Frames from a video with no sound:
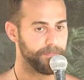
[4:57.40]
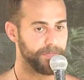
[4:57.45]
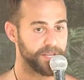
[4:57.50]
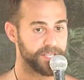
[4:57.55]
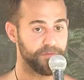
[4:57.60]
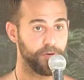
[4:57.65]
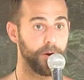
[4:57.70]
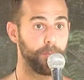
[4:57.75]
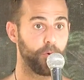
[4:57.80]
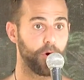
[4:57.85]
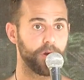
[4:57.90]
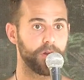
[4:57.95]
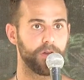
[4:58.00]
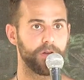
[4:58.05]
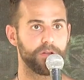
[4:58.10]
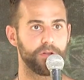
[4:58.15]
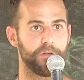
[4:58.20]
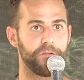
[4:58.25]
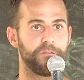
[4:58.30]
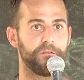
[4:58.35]
this framework,
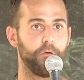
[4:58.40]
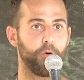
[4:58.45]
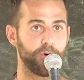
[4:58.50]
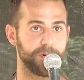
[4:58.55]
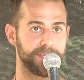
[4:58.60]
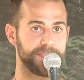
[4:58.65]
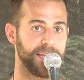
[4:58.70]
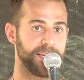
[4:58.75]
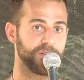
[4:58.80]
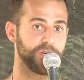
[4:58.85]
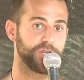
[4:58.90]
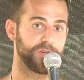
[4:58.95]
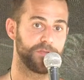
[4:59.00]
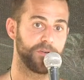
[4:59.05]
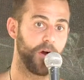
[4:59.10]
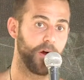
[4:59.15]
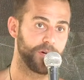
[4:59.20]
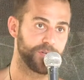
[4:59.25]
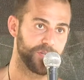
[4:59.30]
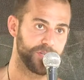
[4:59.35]
the 4 stages of
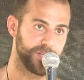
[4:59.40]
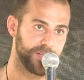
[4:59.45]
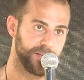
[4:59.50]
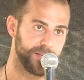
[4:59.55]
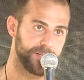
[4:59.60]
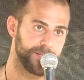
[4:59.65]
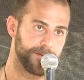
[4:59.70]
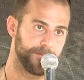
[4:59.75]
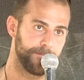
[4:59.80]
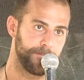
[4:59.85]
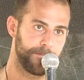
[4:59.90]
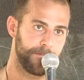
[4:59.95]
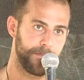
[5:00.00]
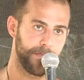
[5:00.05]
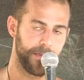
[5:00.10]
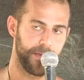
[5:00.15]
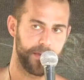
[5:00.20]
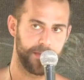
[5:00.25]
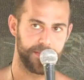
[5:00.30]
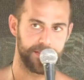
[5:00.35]
consciousness.
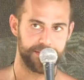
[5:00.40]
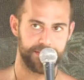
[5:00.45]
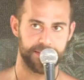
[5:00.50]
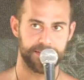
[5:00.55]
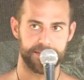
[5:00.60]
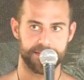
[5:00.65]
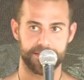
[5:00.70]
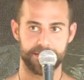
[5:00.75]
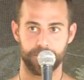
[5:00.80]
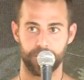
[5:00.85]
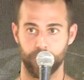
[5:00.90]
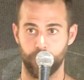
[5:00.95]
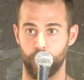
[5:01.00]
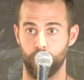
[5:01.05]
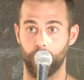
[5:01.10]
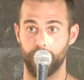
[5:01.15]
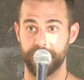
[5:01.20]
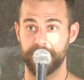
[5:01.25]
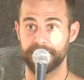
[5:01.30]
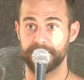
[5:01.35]
And this is
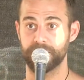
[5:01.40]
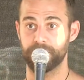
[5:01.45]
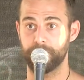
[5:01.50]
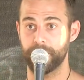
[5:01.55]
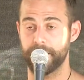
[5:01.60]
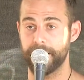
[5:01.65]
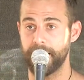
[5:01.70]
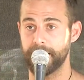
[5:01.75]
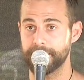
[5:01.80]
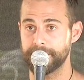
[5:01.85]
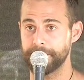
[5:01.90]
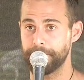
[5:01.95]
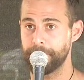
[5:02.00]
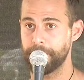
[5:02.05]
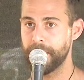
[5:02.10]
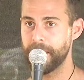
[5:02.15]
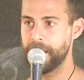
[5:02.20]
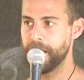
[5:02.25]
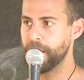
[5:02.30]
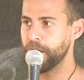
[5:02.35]
what this is really is.
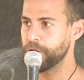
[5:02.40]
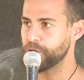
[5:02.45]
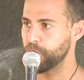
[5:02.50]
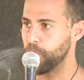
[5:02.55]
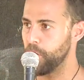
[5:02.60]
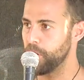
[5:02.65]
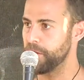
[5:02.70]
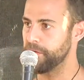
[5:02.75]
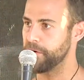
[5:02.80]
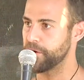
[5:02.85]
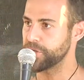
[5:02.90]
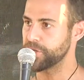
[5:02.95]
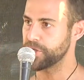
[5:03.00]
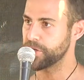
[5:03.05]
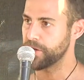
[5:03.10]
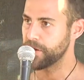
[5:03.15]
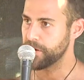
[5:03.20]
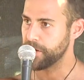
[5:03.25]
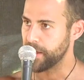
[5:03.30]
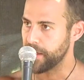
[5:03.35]
So all of us,
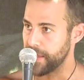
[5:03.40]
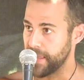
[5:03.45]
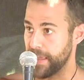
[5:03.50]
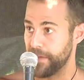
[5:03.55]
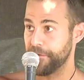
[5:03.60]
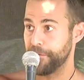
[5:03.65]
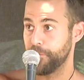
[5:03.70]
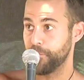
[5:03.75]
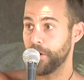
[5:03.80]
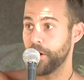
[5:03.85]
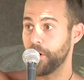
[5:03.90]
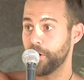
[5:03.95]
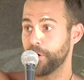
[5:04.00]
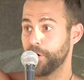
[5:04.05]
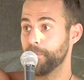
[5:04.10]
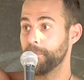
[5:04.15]
if we are